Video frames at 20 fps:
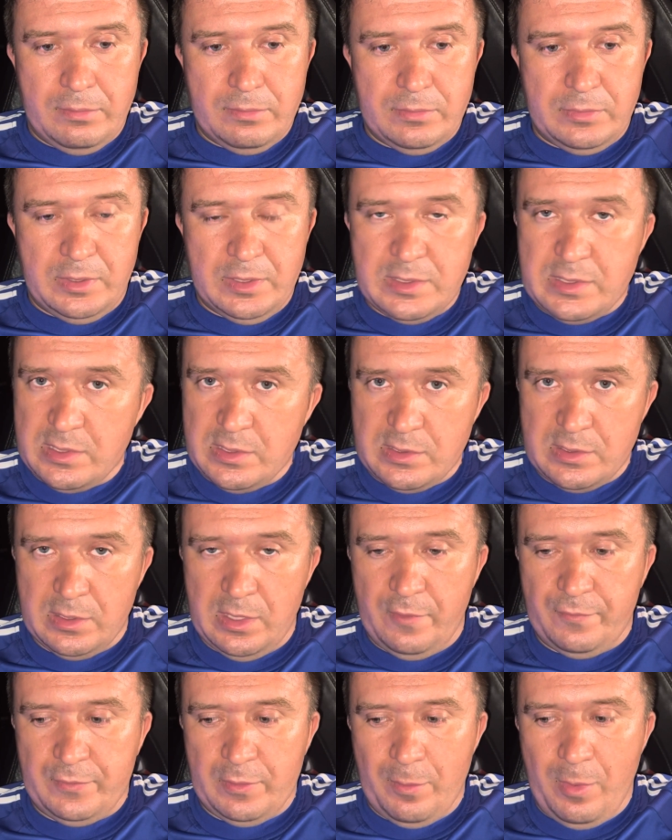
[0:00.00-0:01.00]
this is an
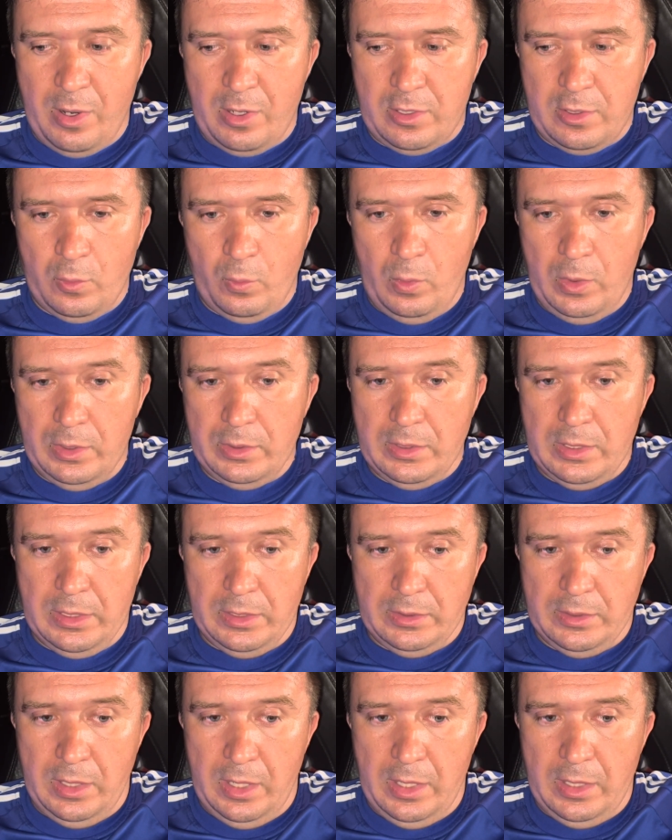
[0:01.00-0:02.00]
aftermarket one,
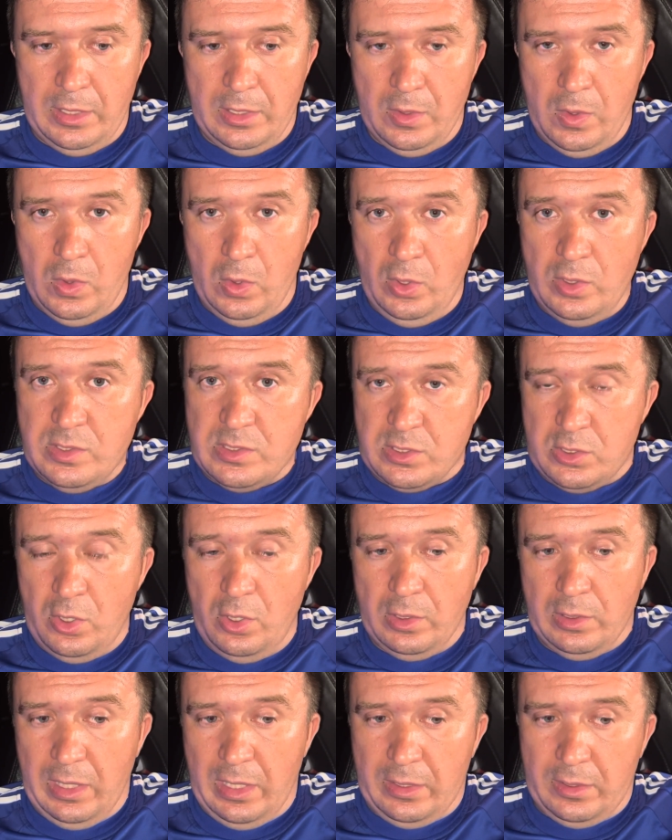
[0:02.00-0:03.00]
and it looks
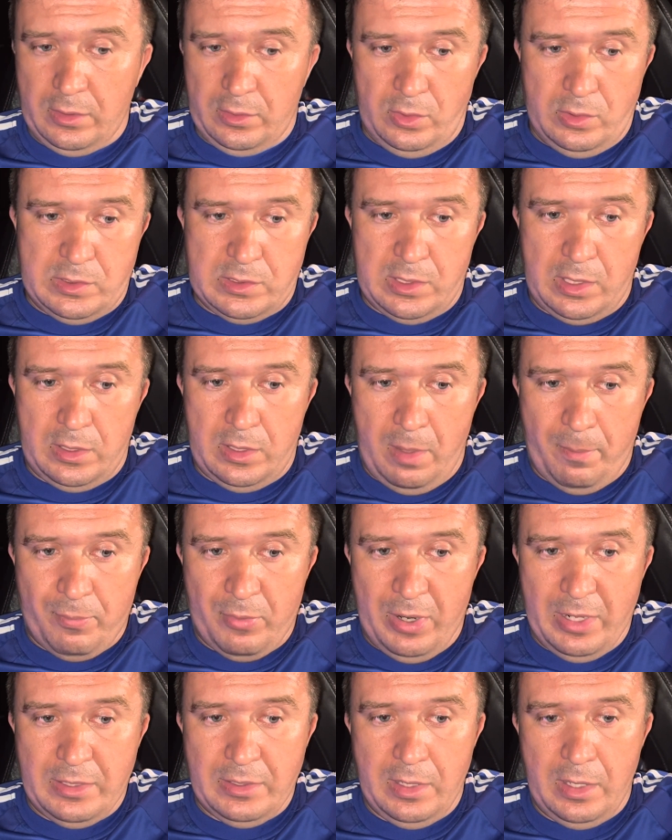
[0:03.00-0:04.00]
good. Like, it looks like a
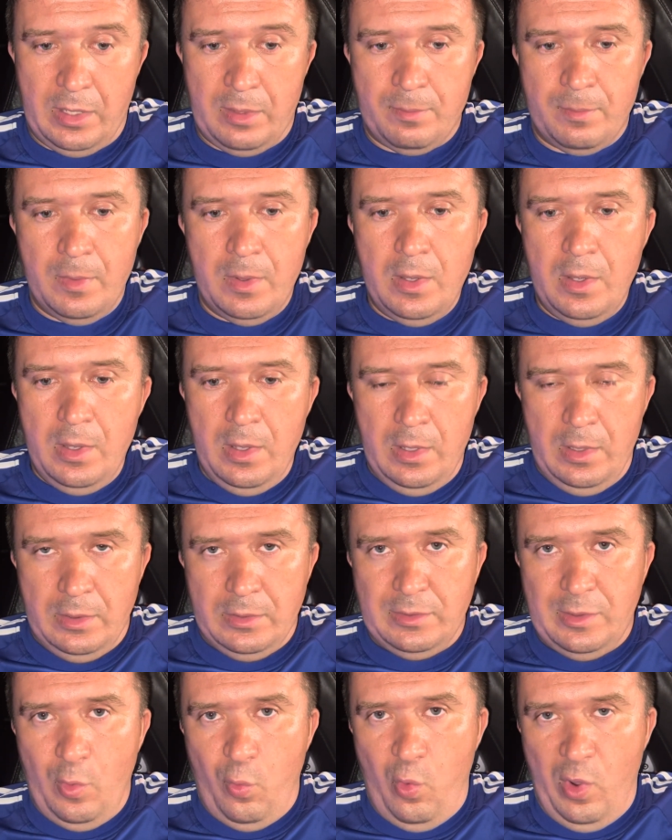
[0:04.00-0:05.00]
brand name.
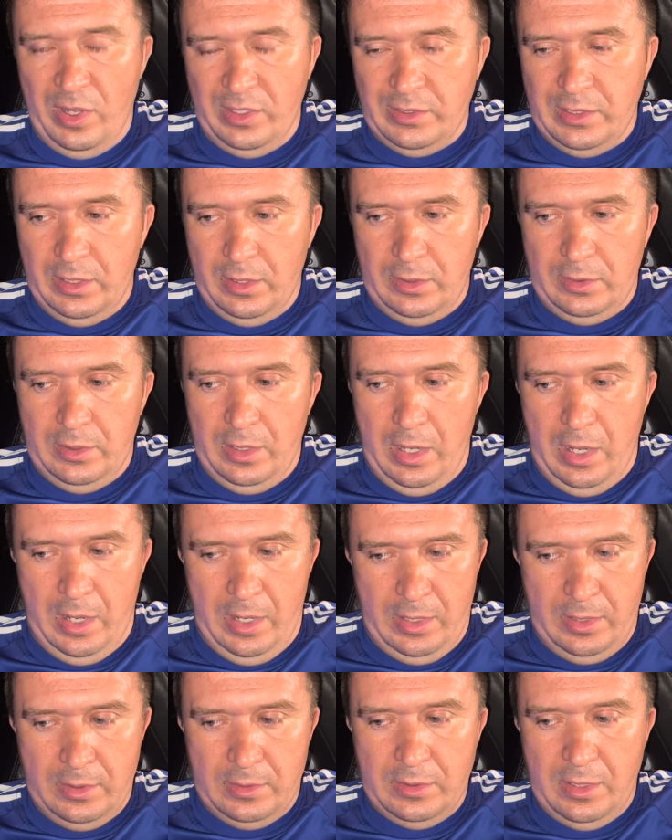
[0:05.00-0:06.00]
The one that
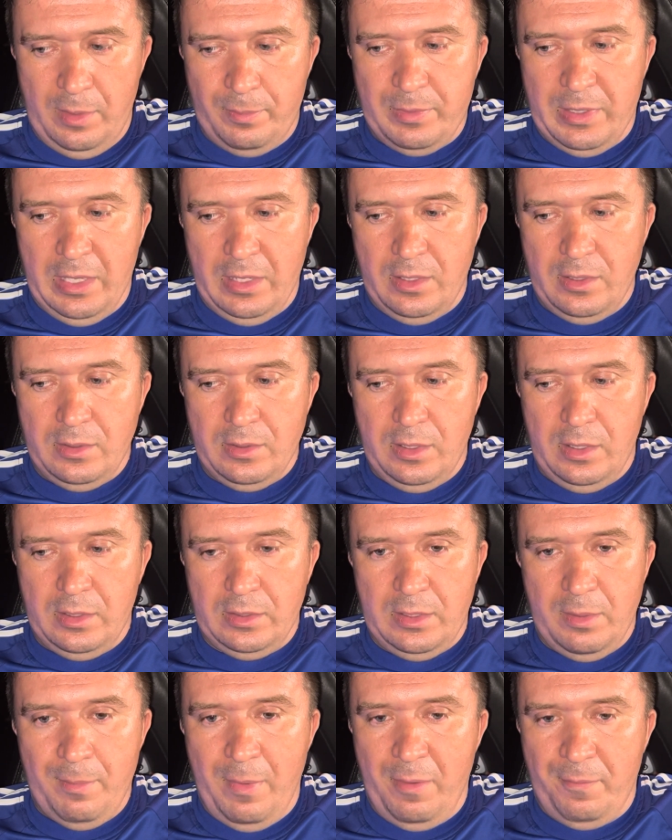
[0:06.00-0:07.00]
I end up getting,
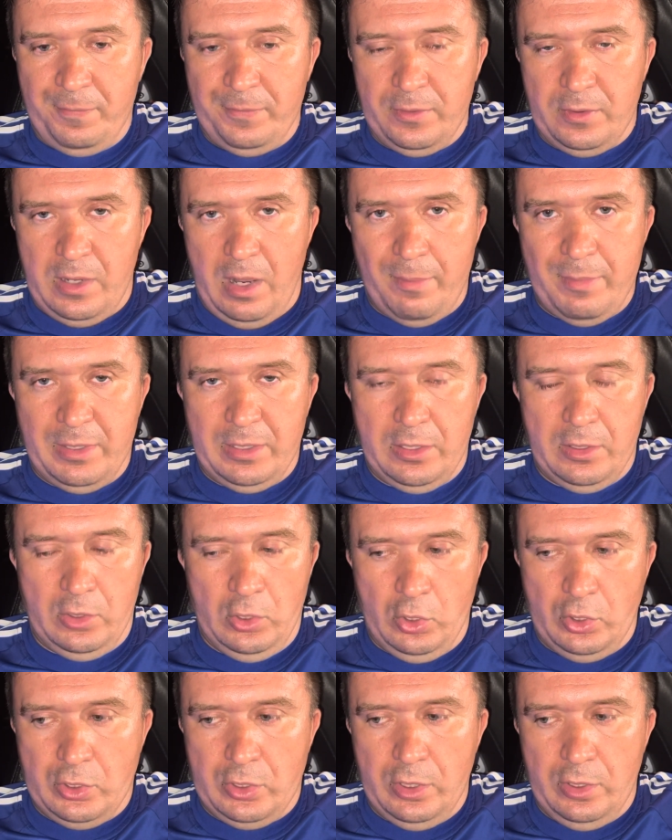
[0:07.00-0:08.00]
the muffler, I mean, it
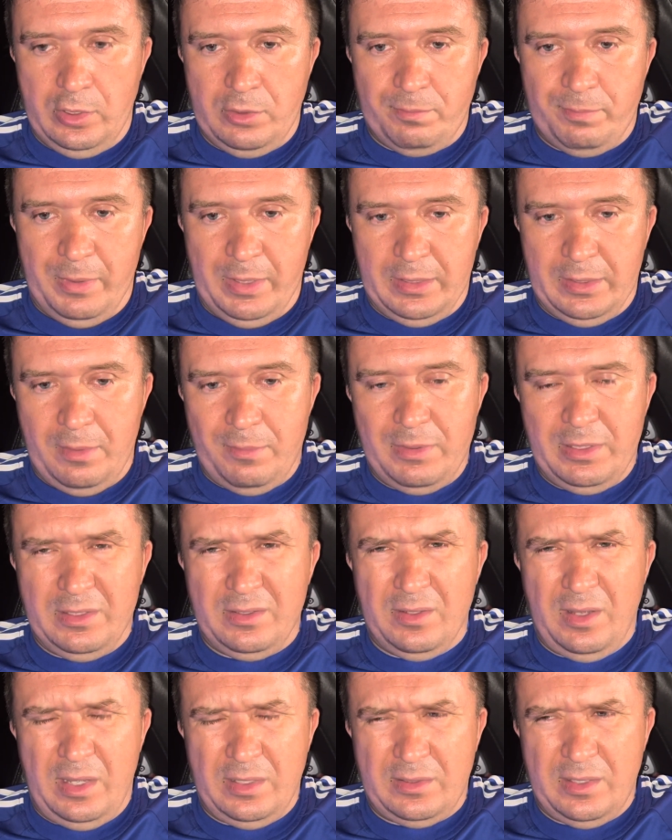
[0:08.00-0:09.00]
looked good, but I
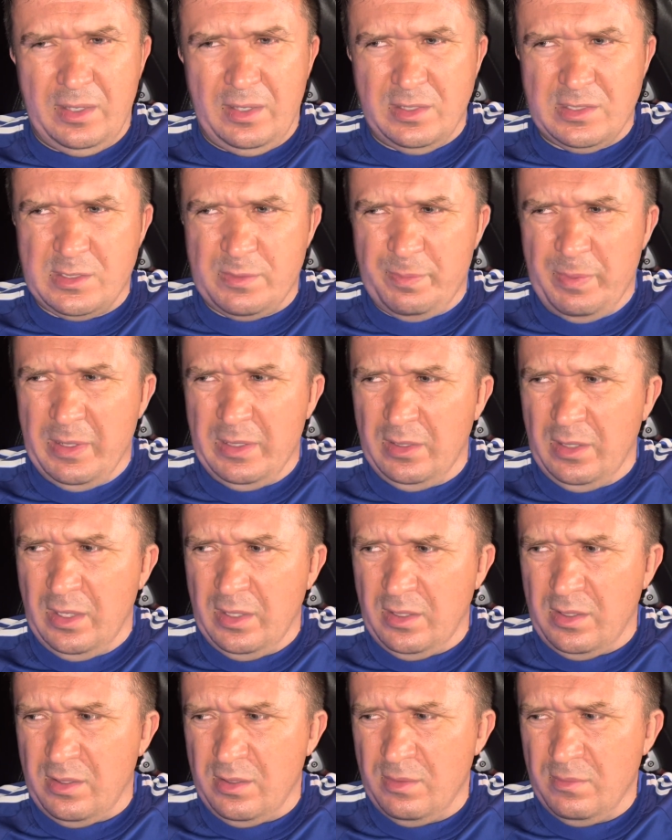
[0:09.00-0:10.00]
mean, I think I spent
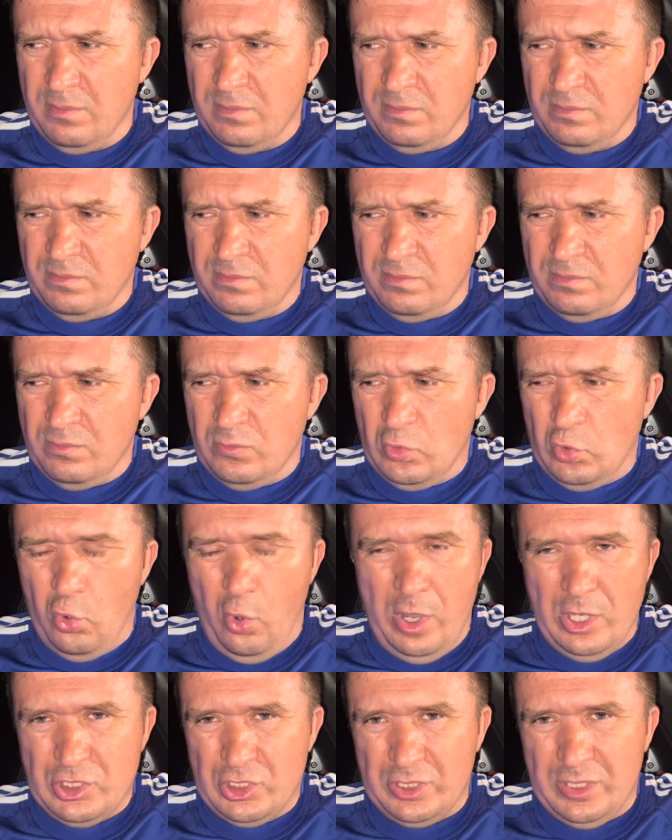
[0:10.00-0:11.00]
like
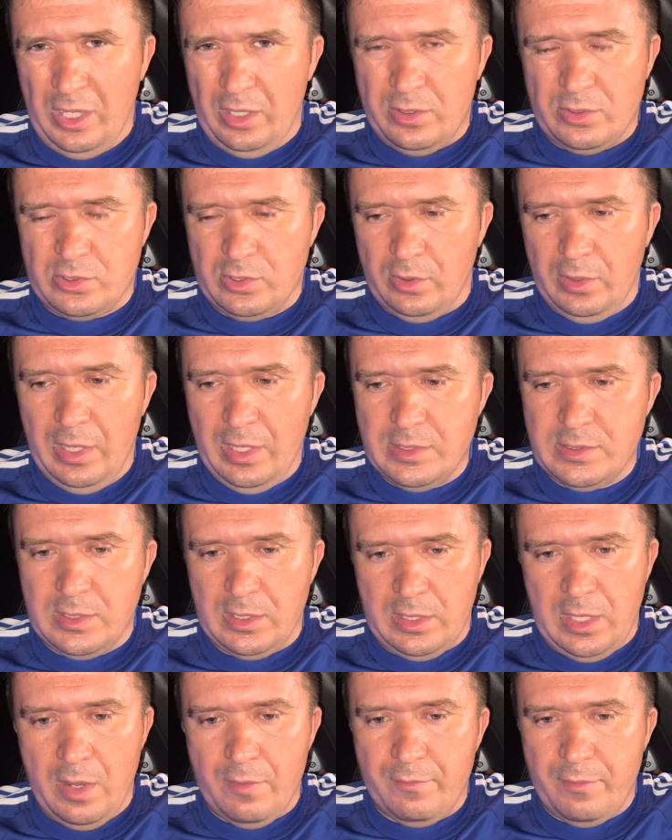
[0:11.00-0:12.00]
$200 or less. I
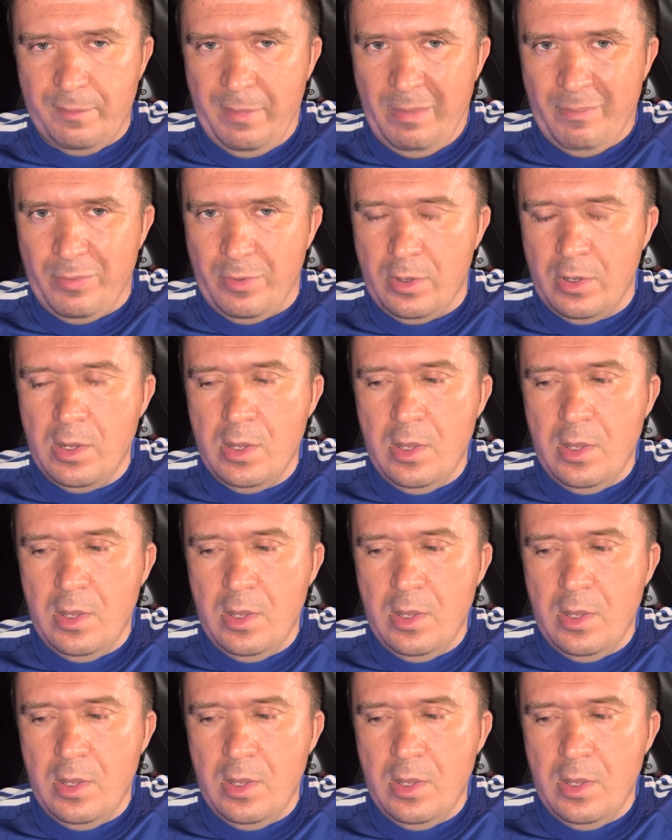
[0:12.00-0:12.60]
can't remember.